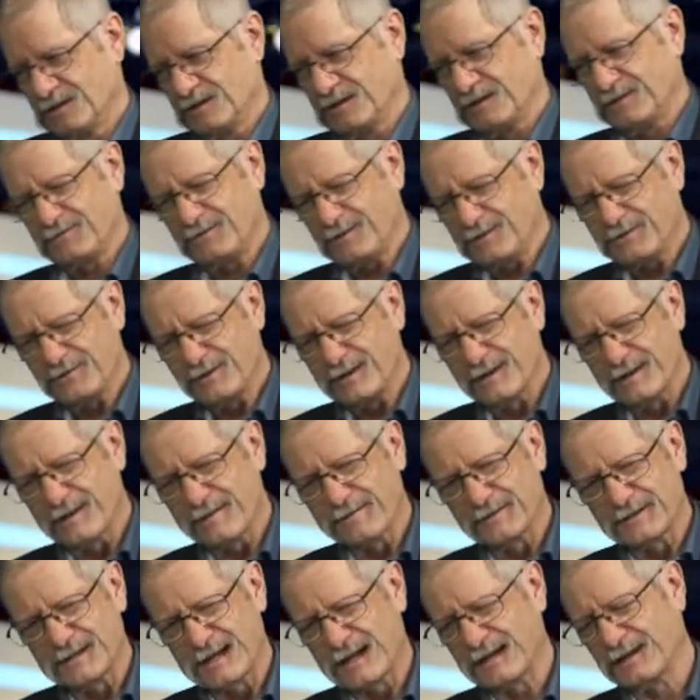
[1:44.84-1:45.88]
It's really there
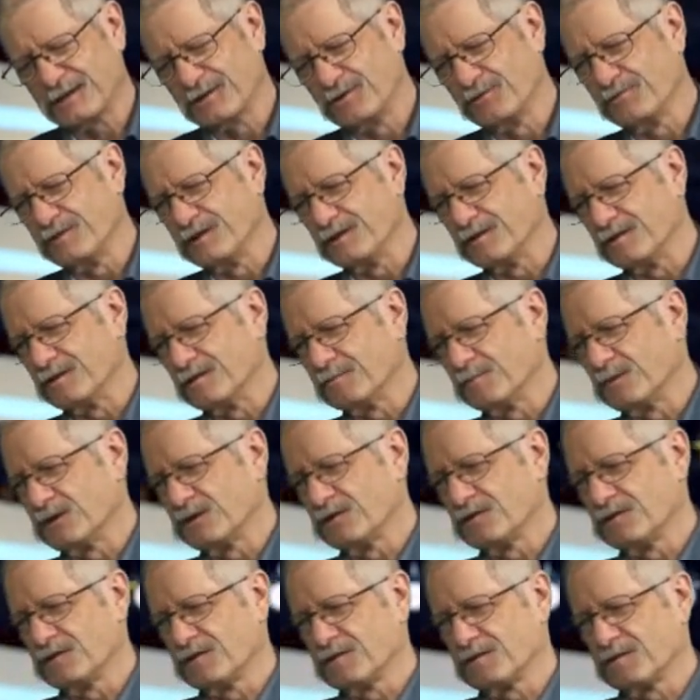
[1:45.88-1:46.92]
for technical reasons,
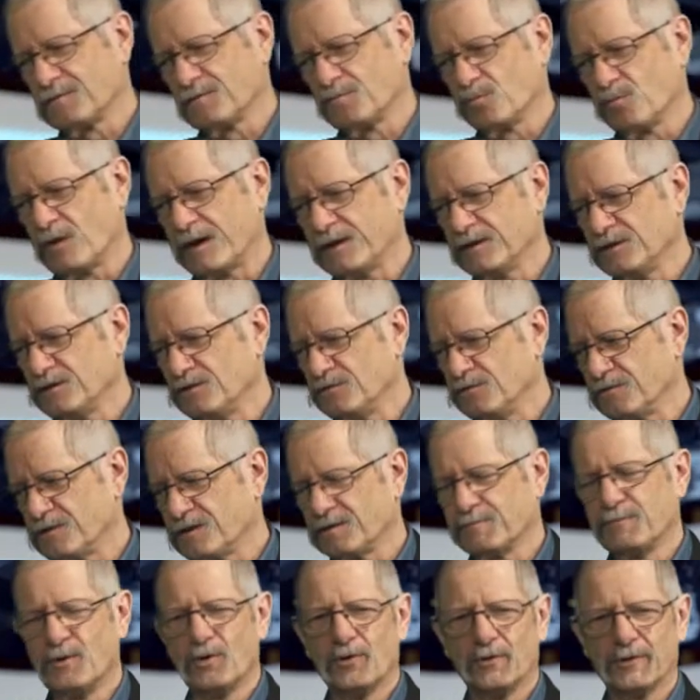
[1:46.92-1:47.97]
because when you
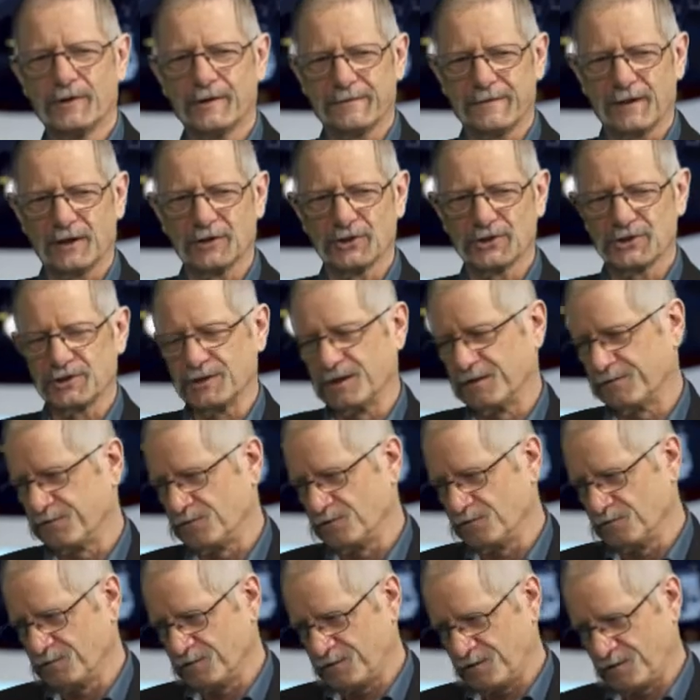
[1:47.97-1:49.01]
spawn a function, if you
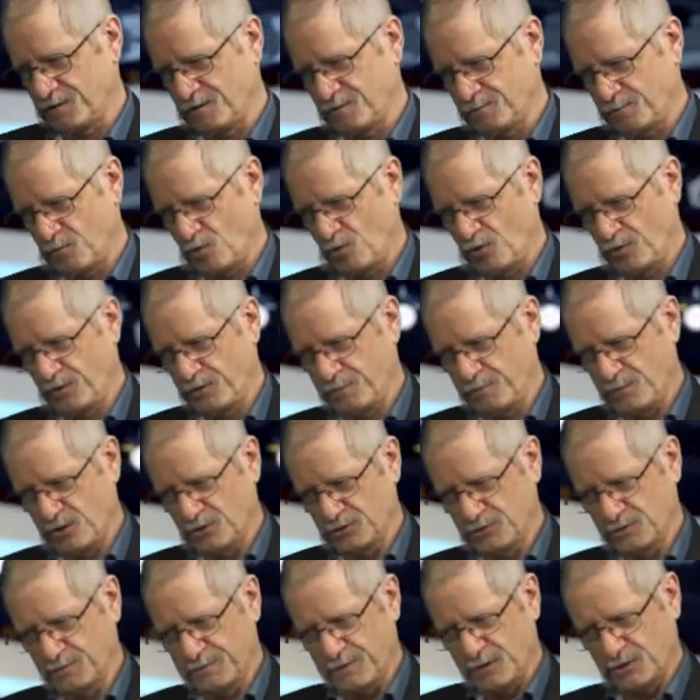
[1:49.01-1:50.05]
use this spawn
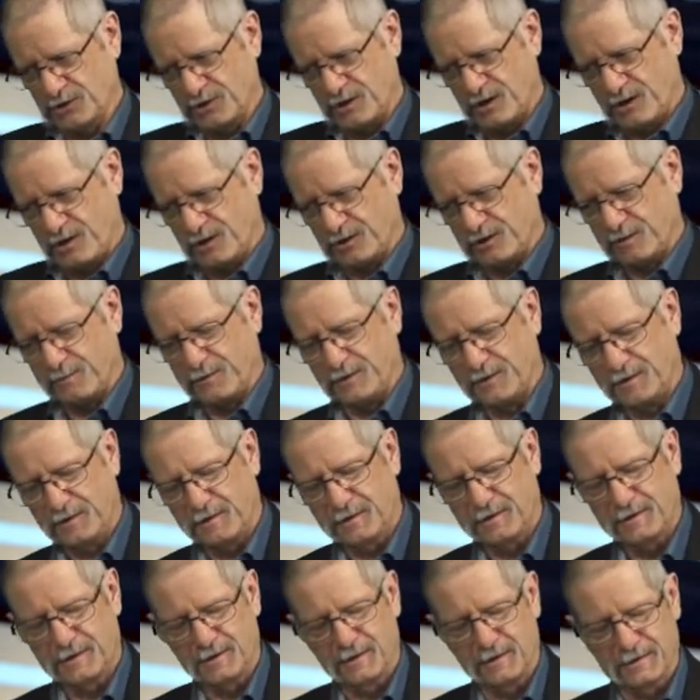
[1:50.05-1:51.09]
module function
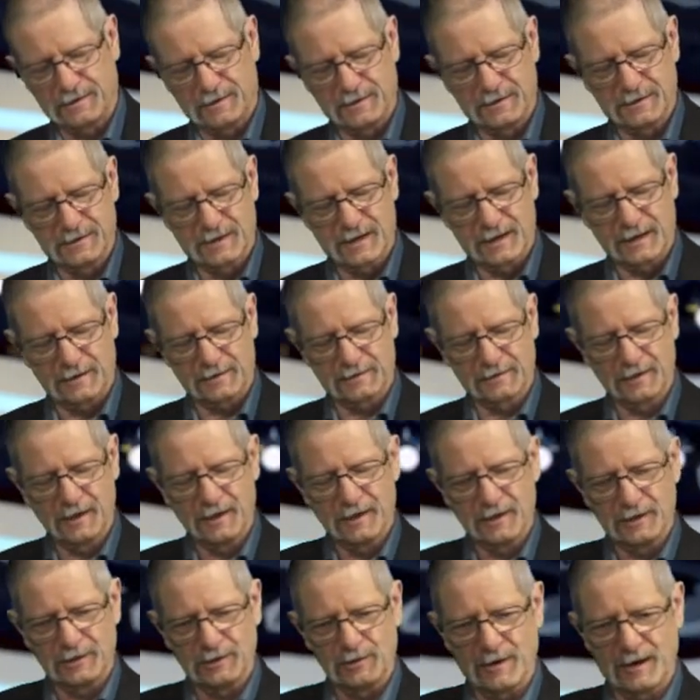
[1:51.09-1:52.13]
arguments syntax,
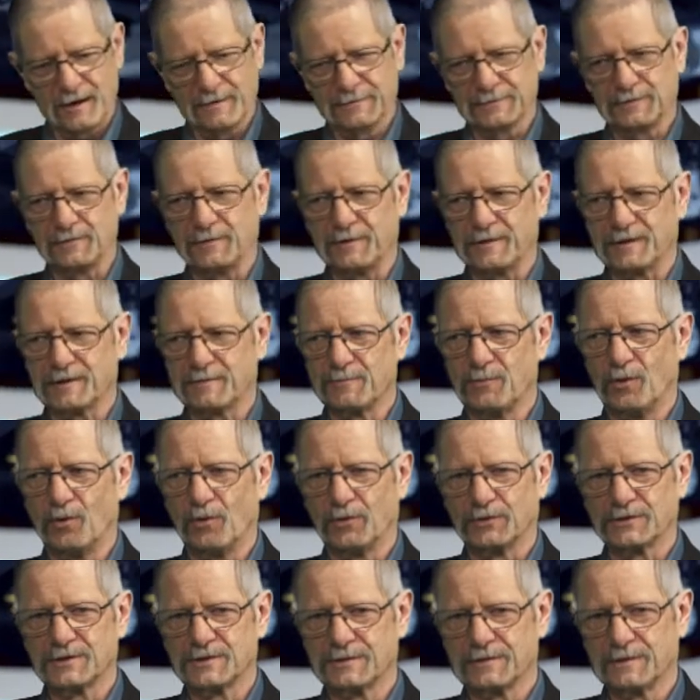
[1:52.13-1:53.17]
you have to
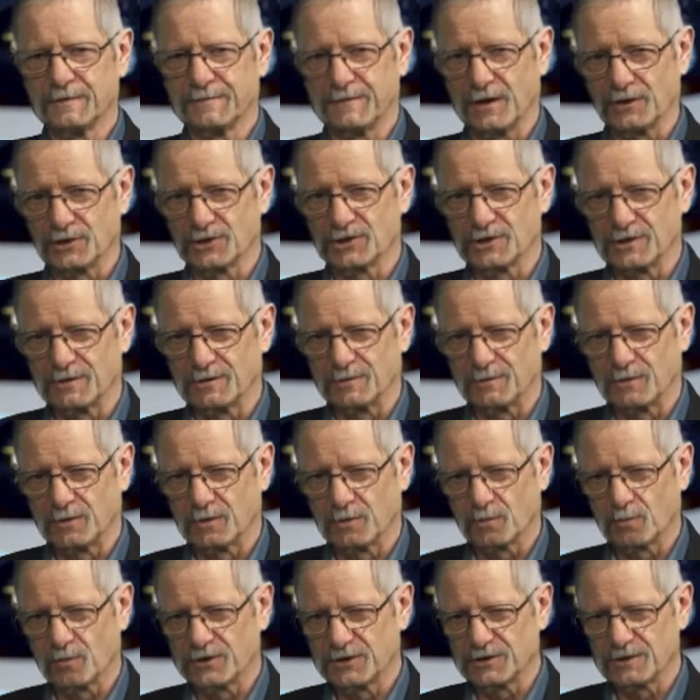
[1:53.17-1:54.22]
export the function
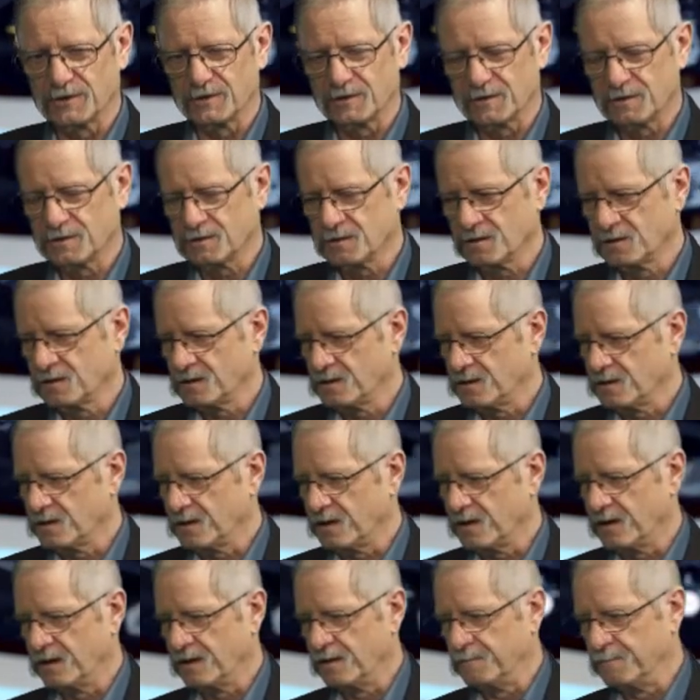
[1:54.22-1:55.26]
which is
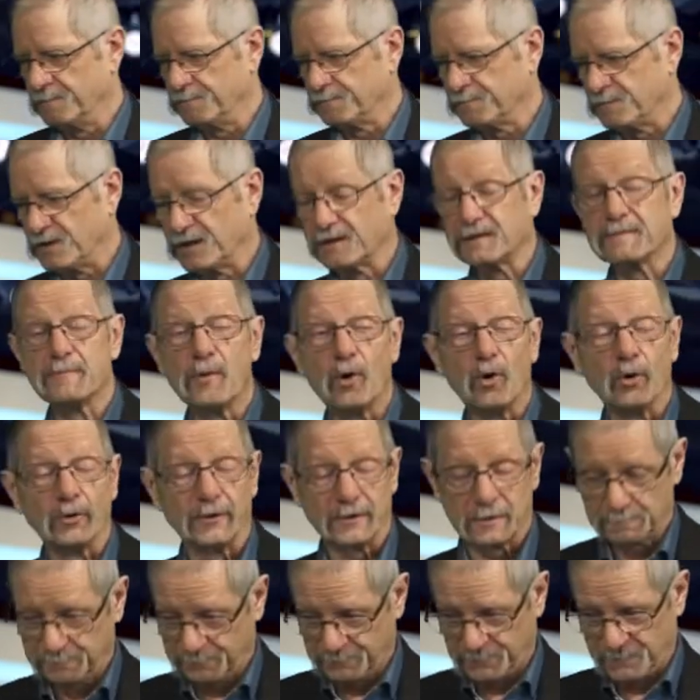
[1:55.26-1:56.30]
being
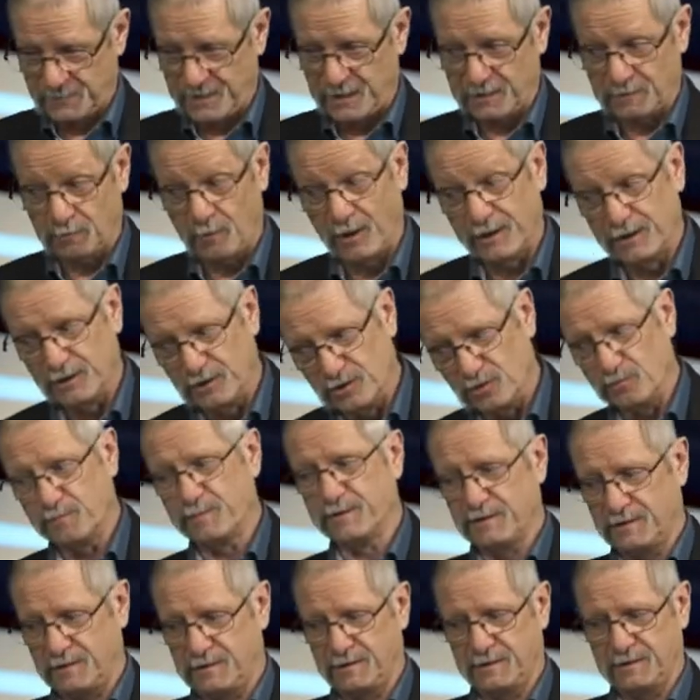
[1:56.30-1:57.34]
spawned, and that's why loop
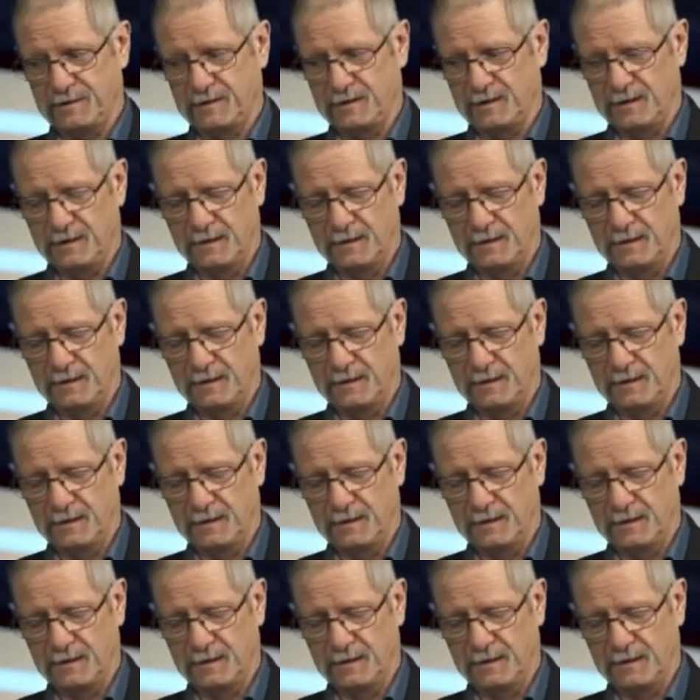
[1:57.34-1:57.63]
is